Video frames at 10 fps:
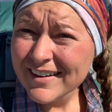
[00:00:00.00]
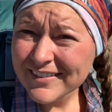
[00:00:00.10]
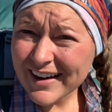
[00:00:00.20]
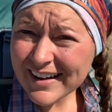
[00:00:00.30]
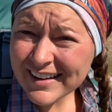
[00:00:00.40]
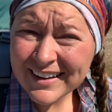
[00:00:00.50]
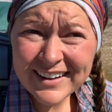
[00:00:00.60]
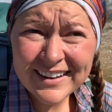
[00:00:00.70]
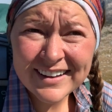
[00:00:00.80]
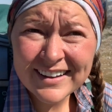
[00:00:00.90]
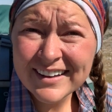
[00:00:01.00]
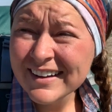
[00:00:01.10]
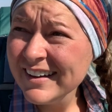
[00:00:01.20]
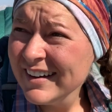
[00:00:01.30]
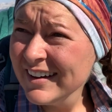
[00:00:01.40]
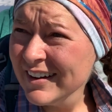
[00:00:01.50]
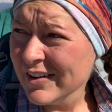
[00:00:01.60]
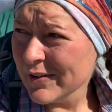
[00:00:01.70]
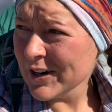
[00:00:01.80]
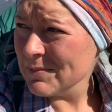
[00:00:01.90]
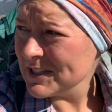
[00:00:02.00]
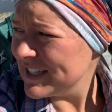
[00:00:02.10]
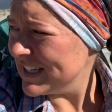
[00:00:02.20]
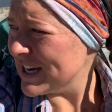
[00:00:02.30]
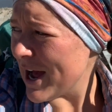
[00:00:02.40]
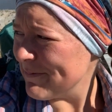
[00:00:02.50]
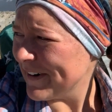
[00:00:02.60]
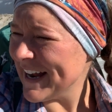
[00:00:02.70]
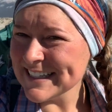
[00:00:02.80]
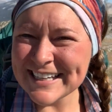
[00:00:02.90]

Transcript: Well, we're almost to the top, friend.